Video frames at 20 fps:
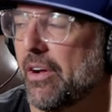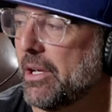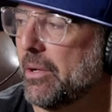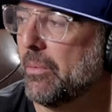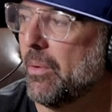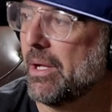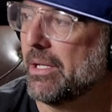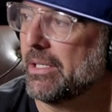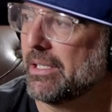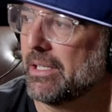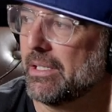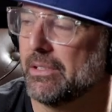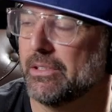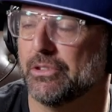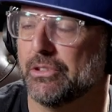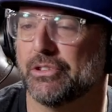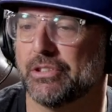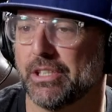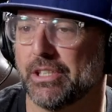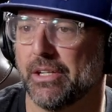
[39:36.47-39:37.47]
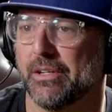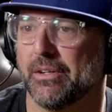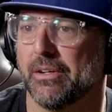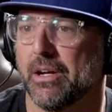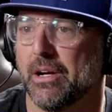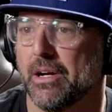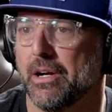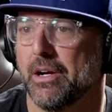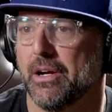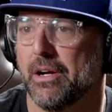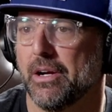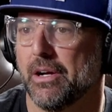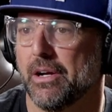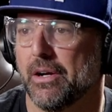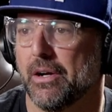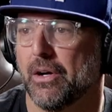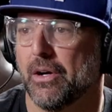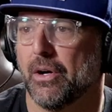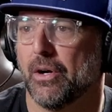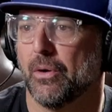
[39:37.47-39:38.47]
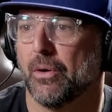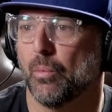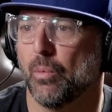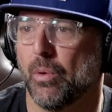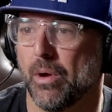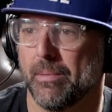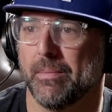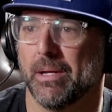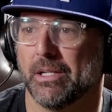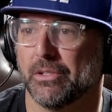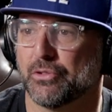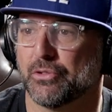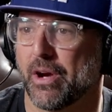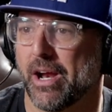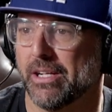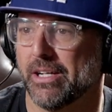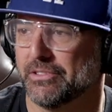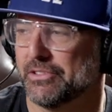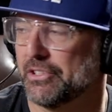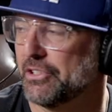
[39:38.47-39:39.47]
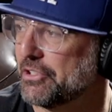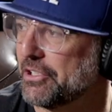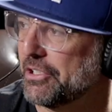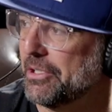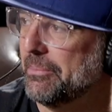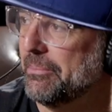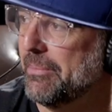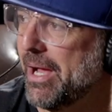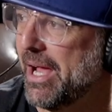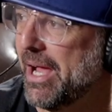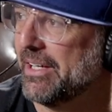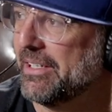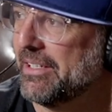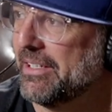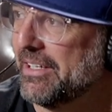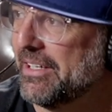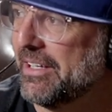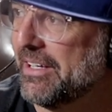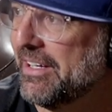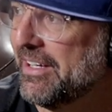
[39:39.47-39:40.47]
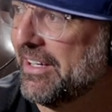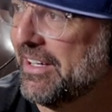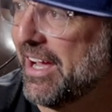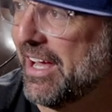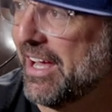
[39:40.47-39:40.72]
when you see women transition to men and